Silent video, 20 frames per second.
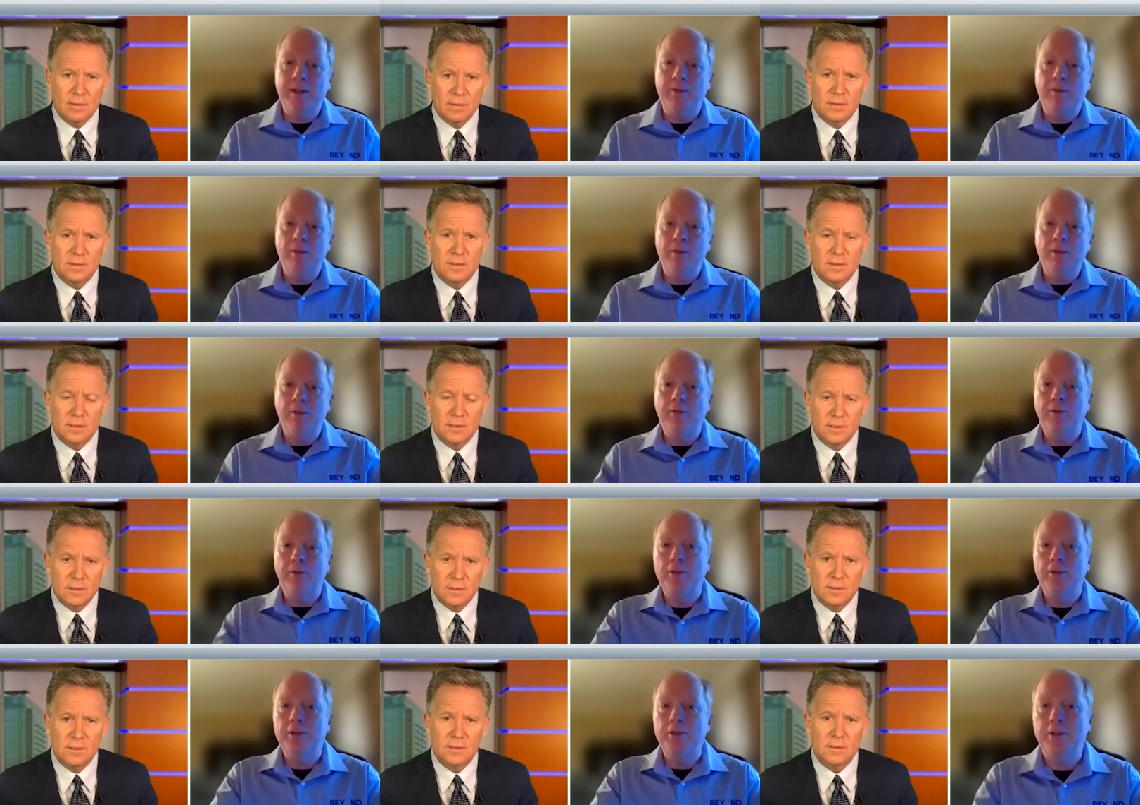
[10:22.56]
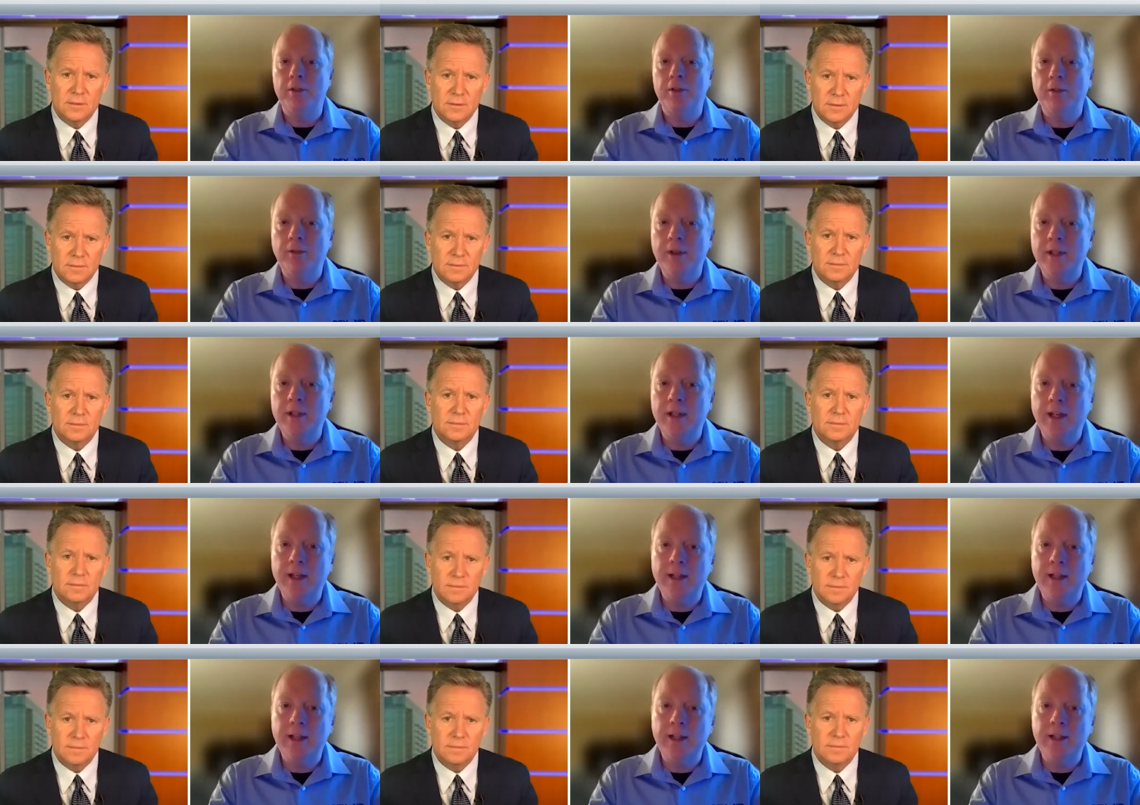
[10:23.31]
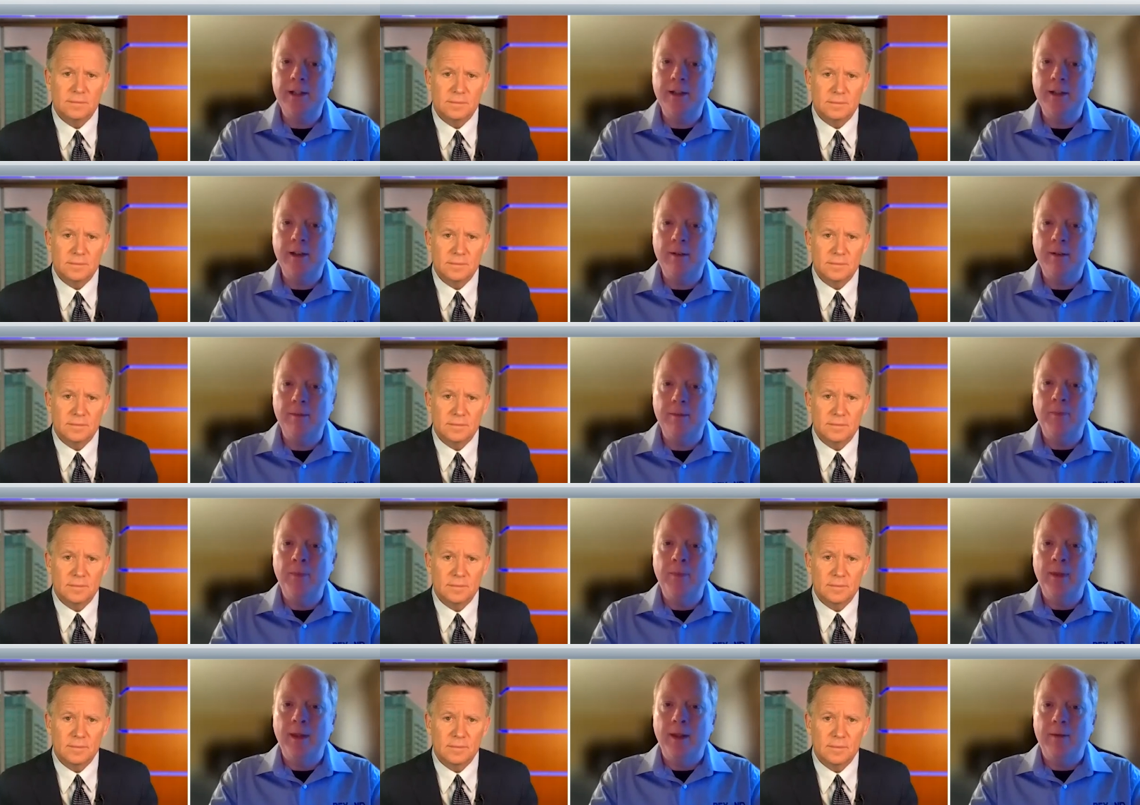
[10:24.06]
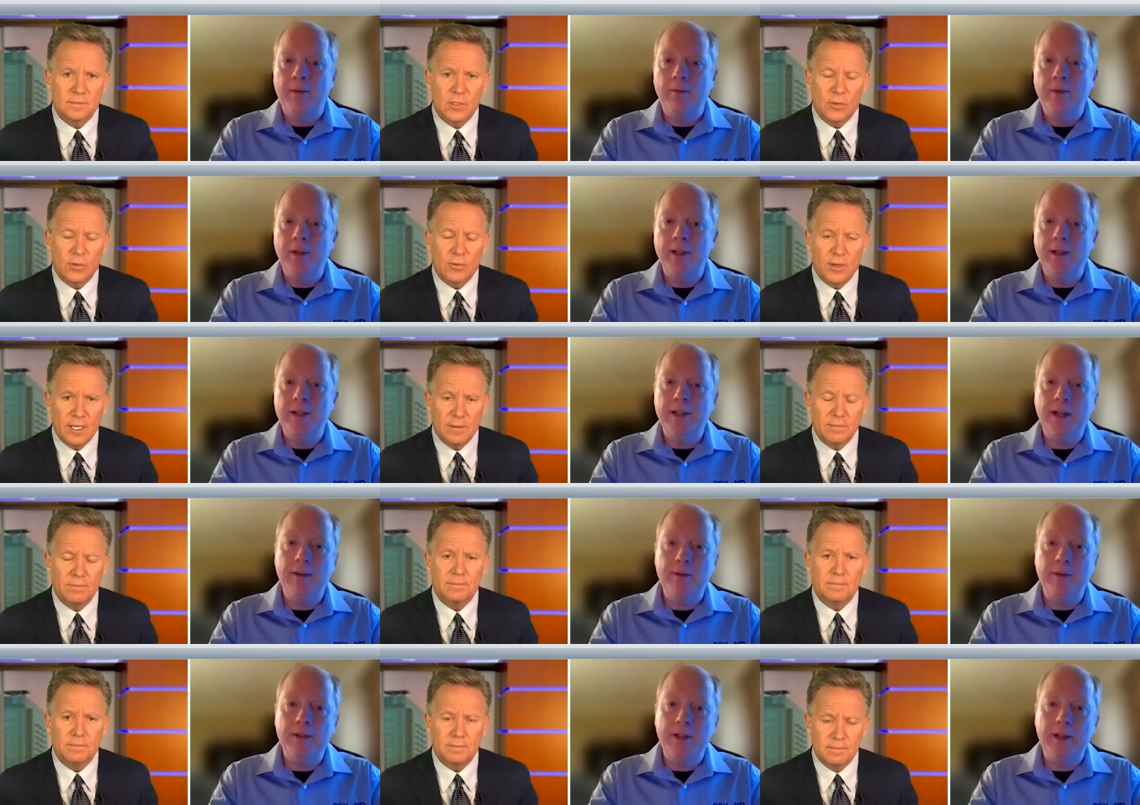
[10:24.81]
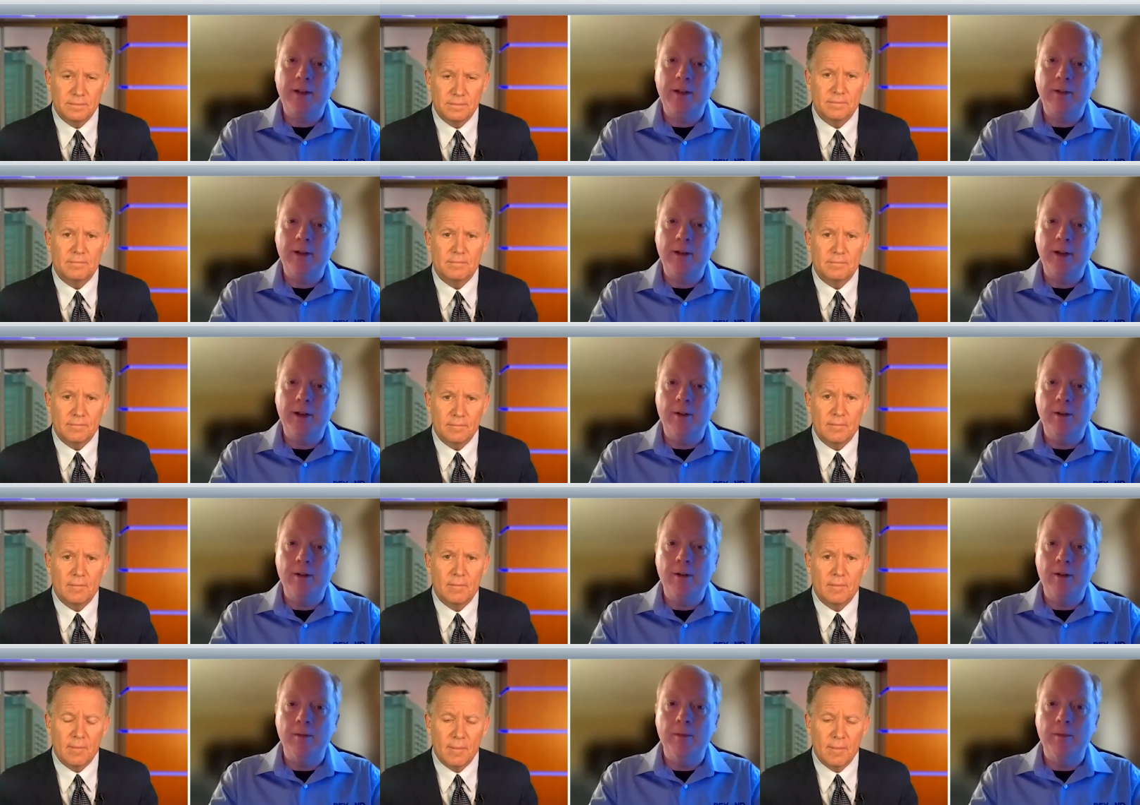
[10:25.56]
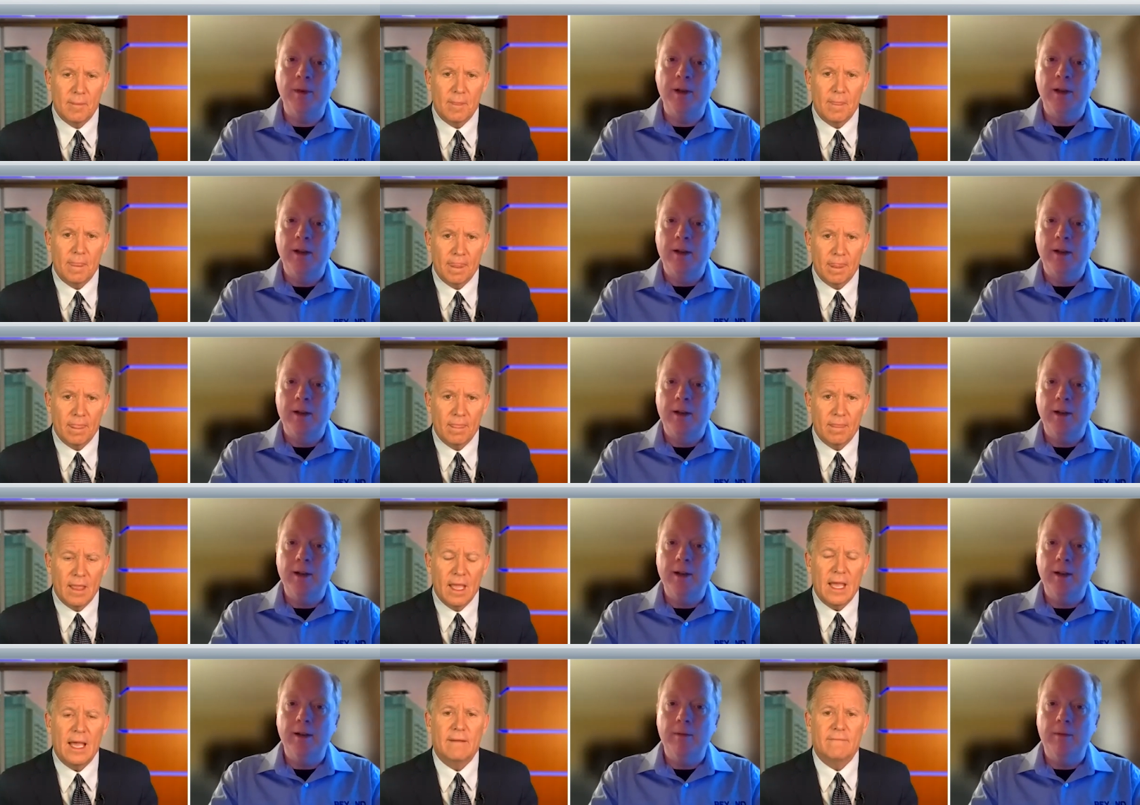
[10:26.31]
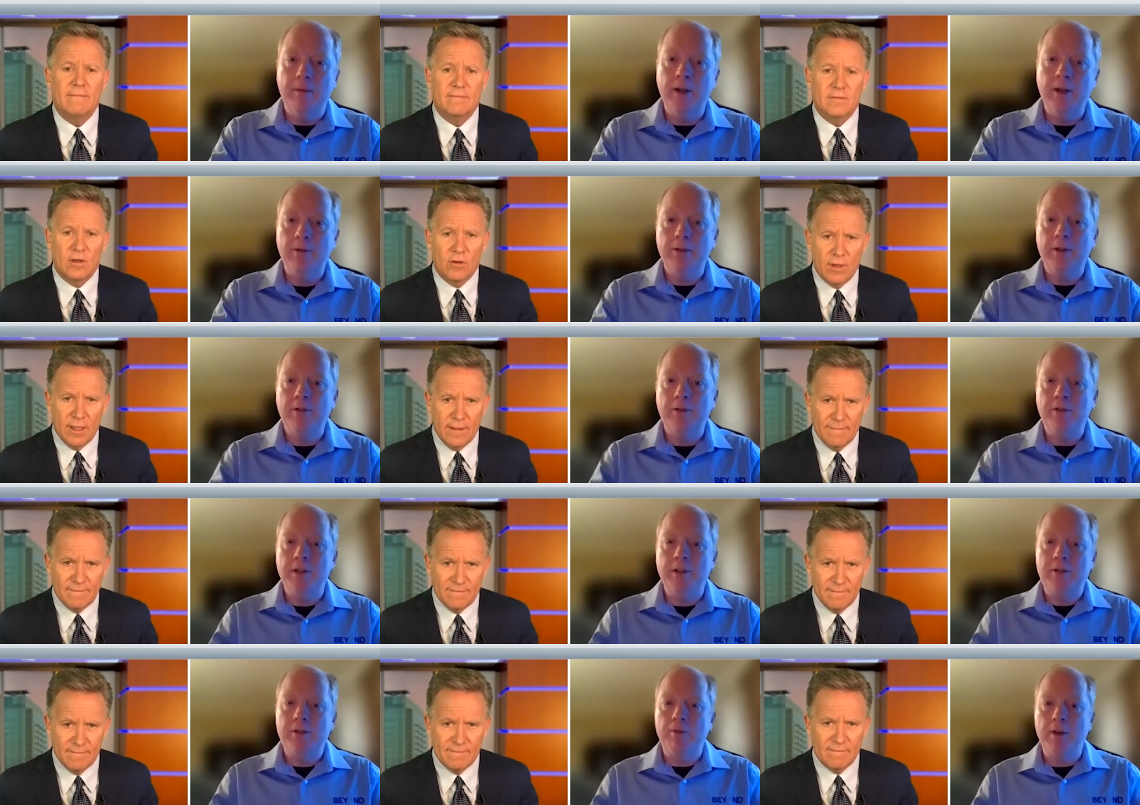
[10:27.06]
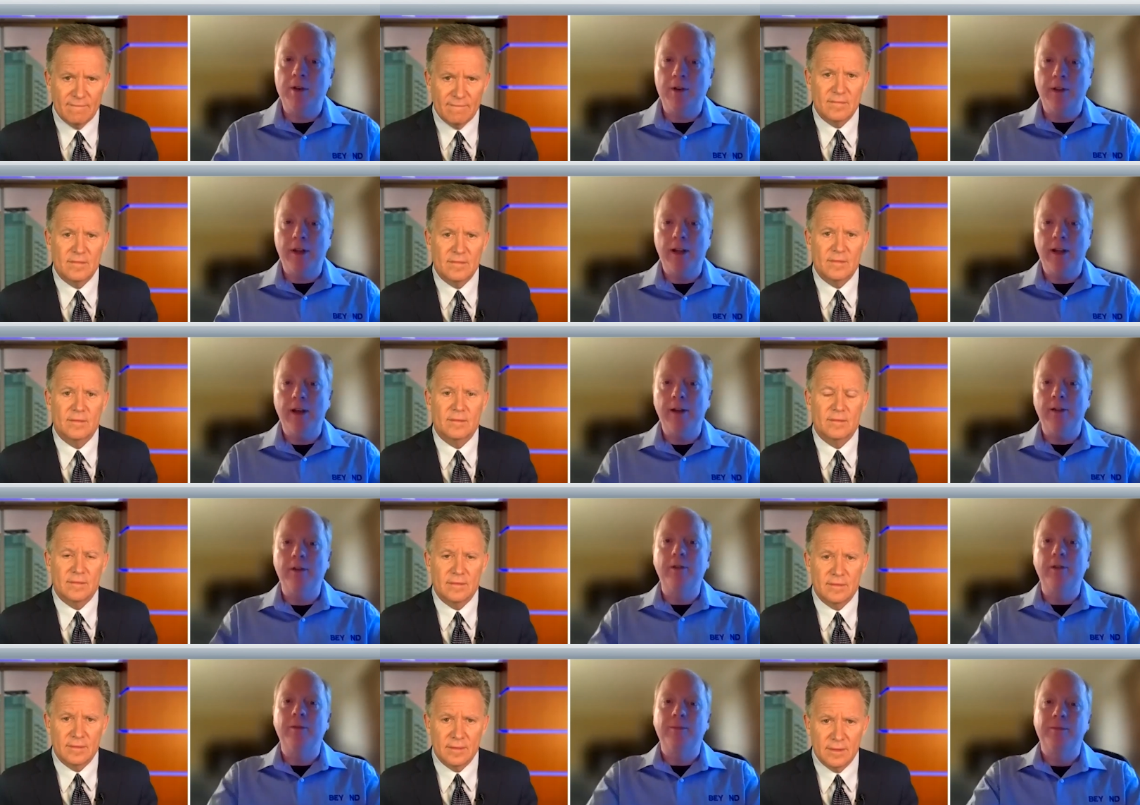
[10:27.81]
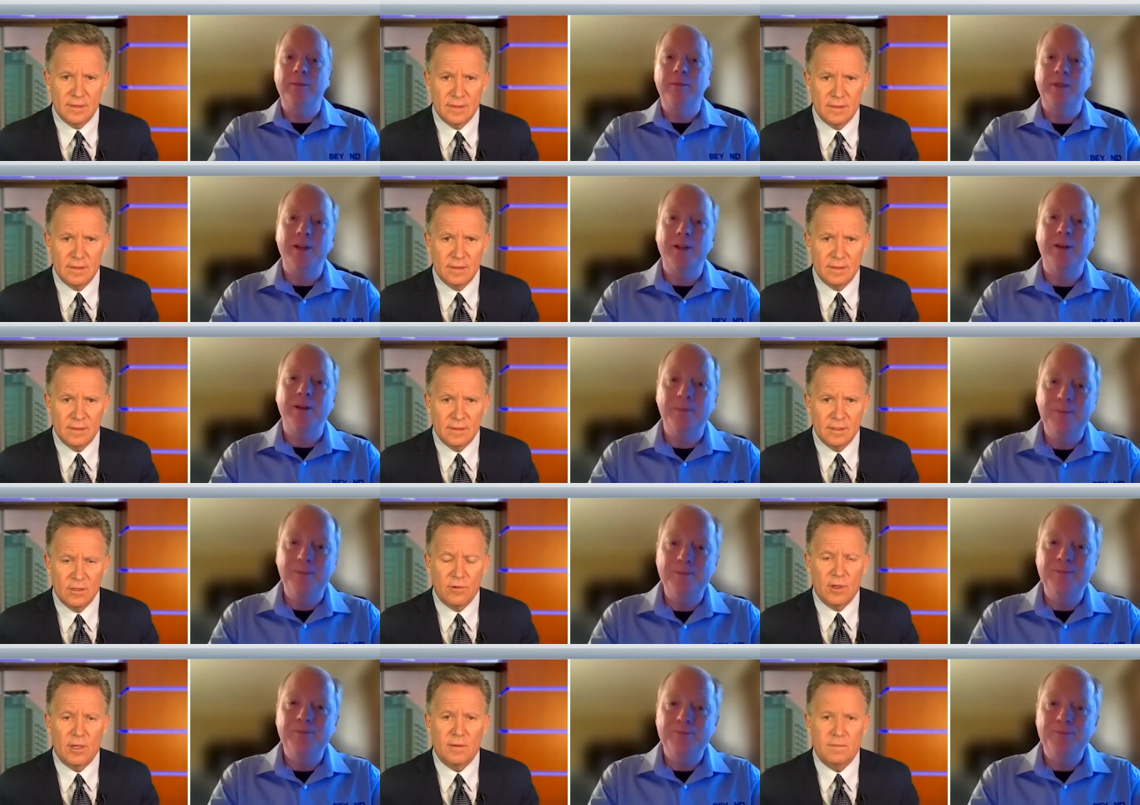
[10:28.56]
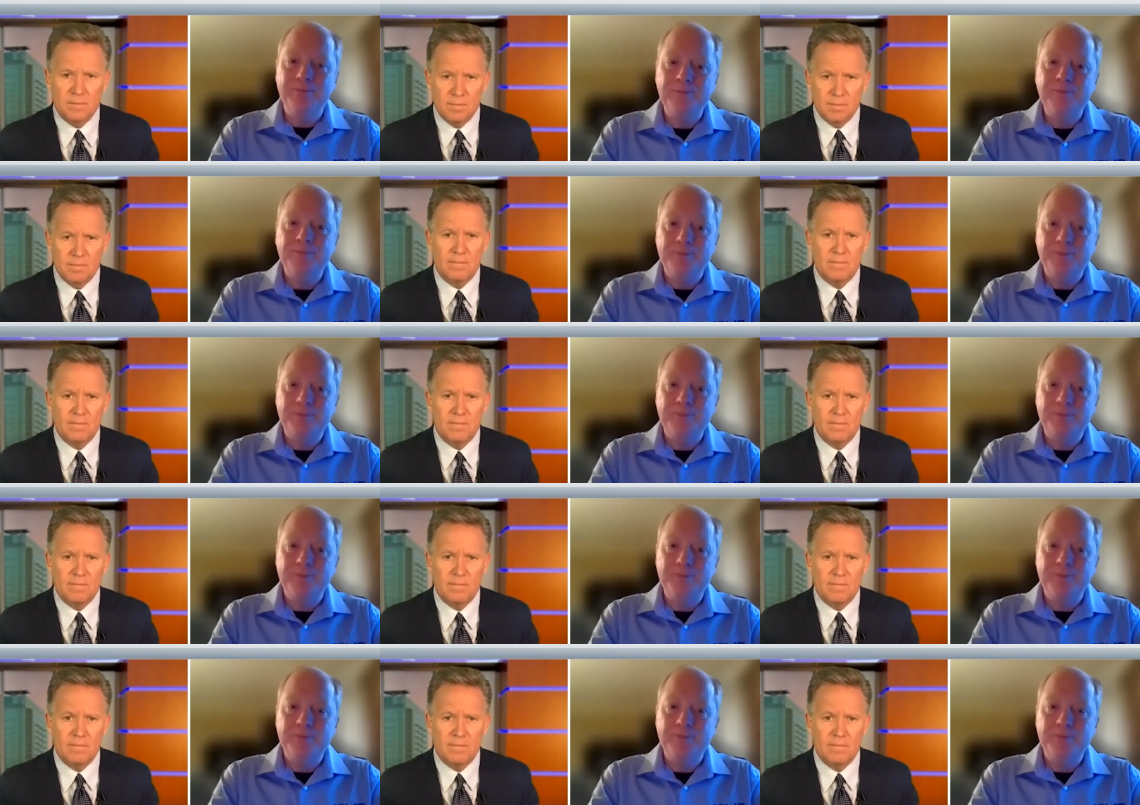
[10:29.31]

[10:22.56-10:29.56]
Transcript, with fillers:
Speaker 1: we're a full service I T shop with okay. a cybersecurity arm. Um, ah, we don't okay. do just one or the other. So, okay.